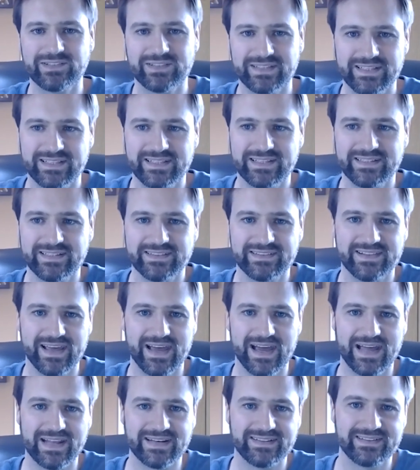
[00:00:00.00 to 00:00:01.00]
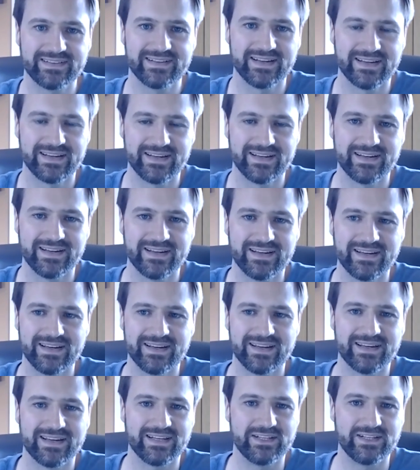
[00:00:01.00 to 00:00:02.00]
is that
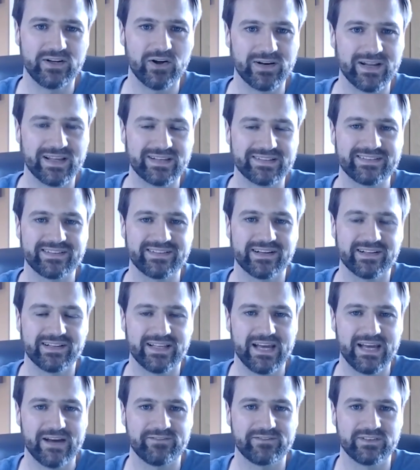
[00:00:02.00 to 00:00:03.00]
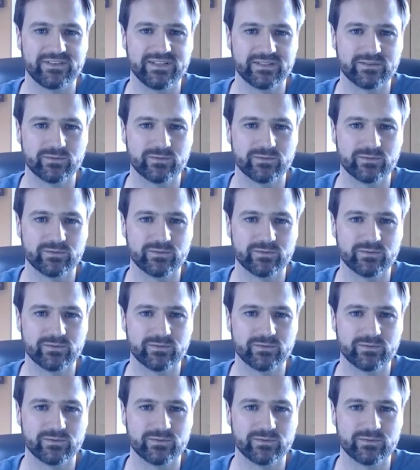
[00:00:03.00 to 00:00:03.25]
you don't necessarily have to